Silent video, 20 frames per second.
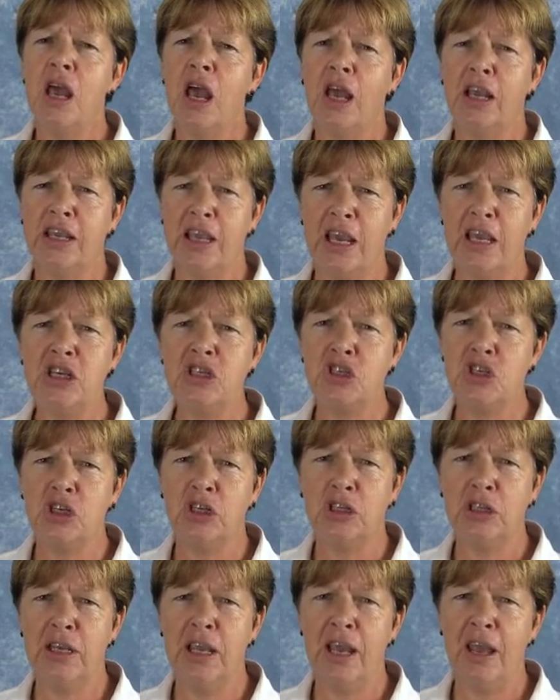
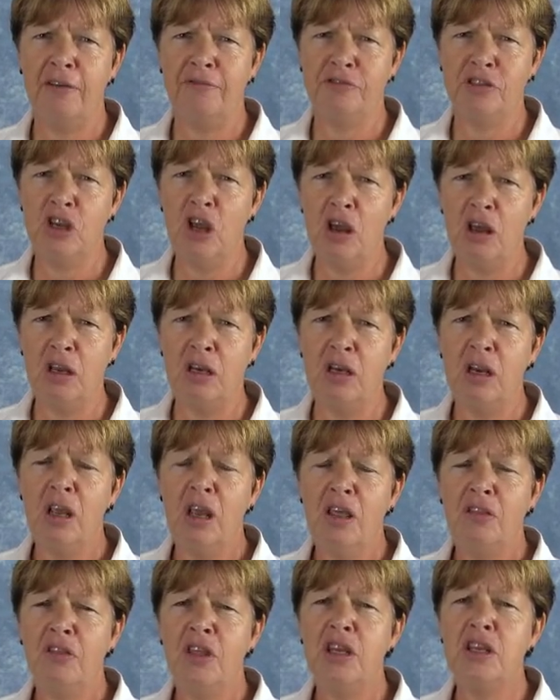occasionally have done
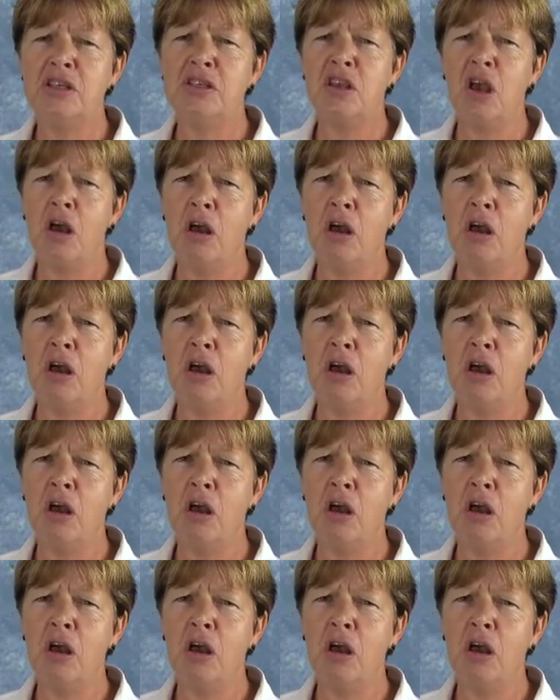that is